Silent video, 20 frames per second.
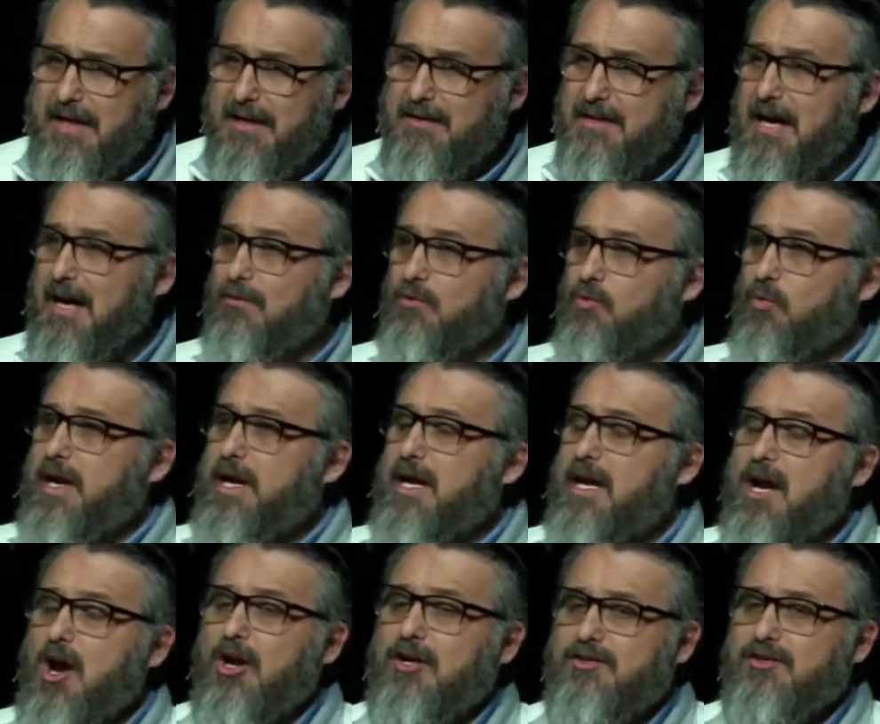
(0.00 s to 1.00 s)
But many
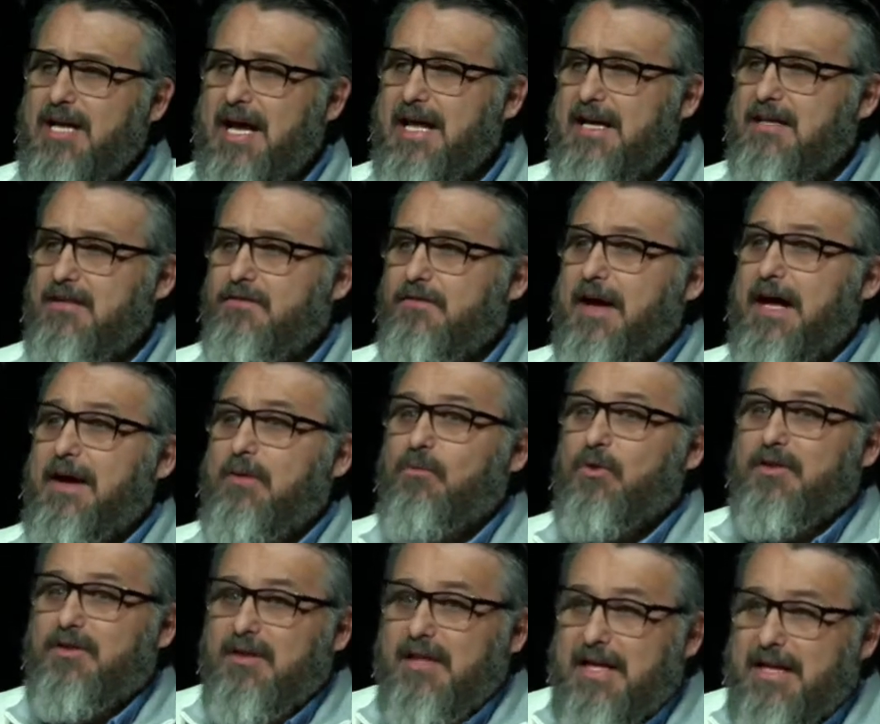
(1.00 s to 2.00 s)
times we are
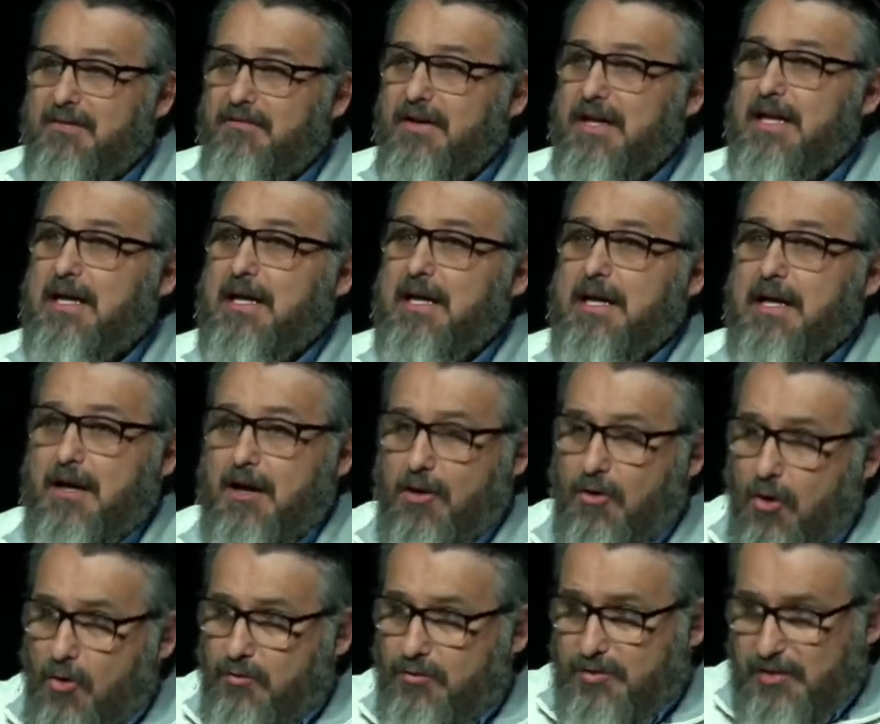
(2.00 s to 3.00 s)
satisfied with
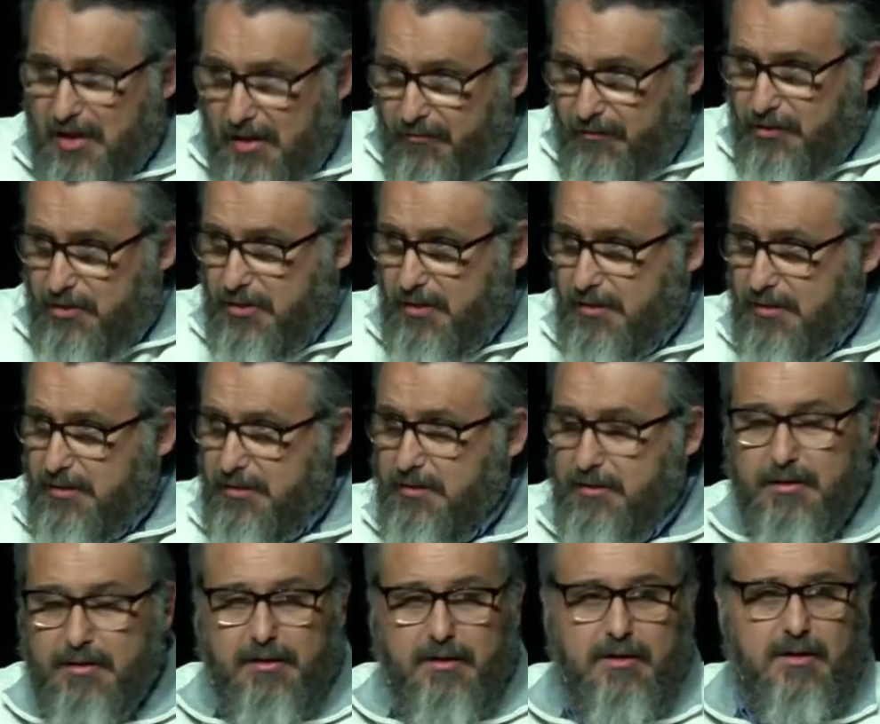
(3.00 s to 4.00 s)
living in our own
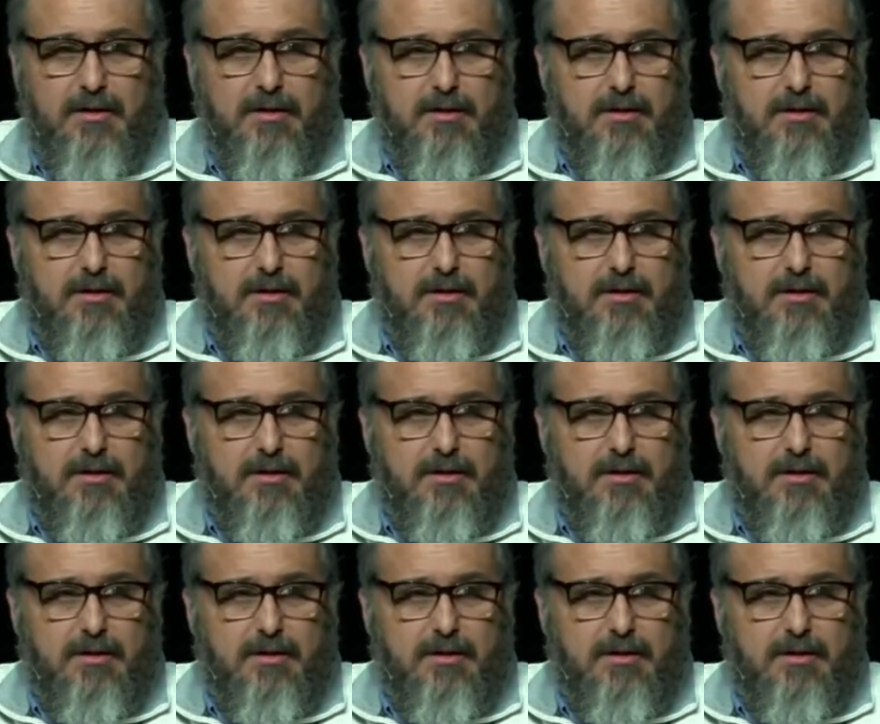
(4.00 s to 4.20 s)
selfishness